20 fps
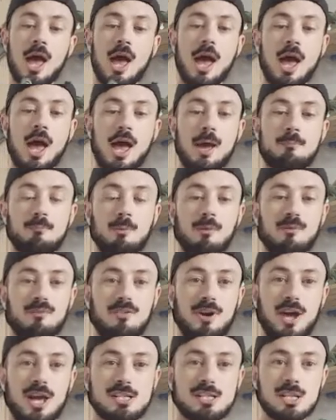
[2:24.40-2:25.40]
But
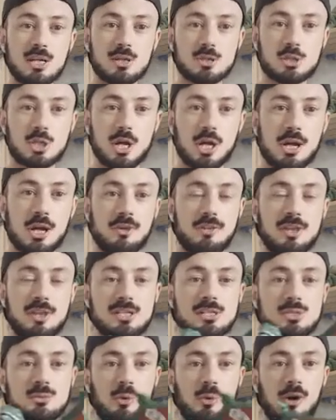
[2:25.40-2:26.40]
first I'll show you
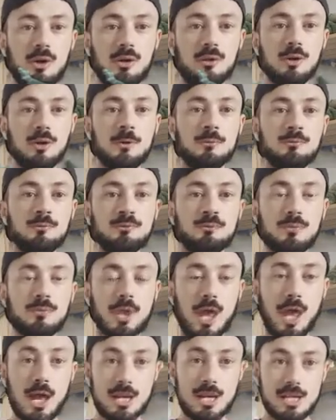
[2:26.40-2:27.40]
this one,
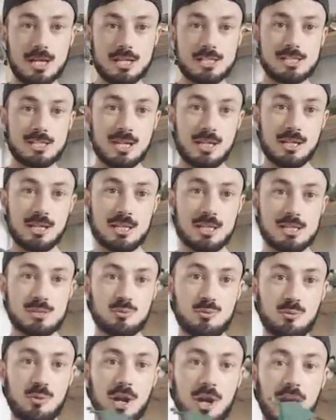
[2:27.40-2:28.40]
and it's in this
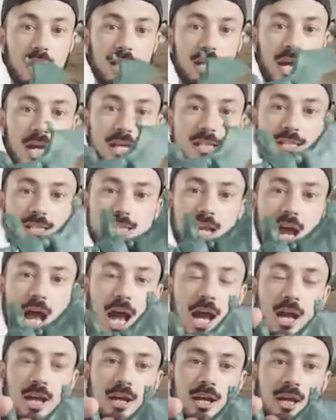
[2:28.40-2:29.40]
really nice
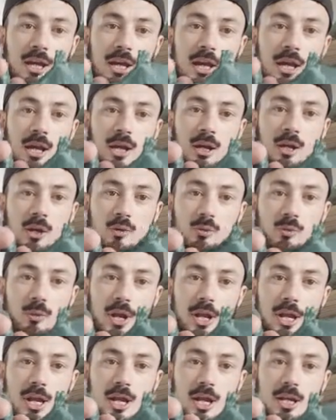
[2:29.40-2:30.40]
dark
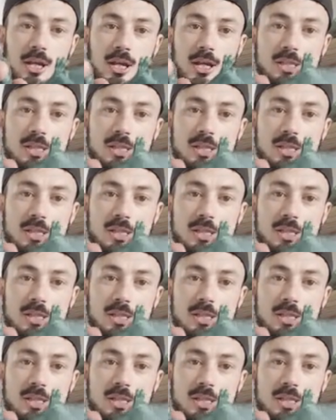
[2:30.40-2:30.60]
green.